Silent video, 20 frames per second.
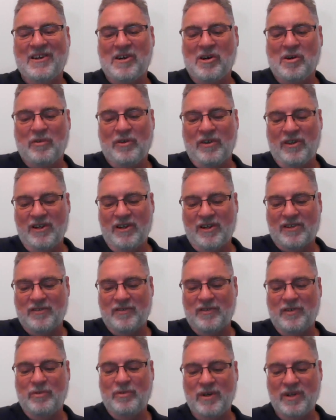over the next
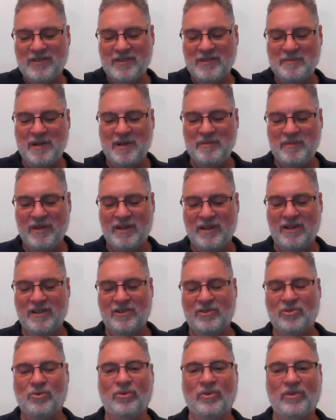few weeks it might be kind
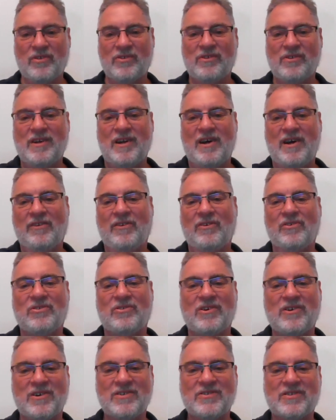of cool to see how those
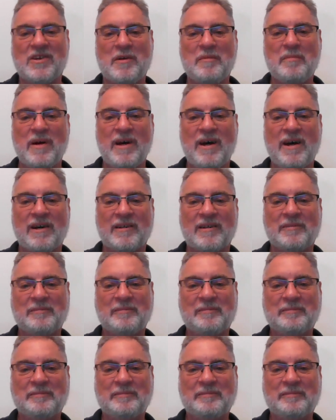areas come back.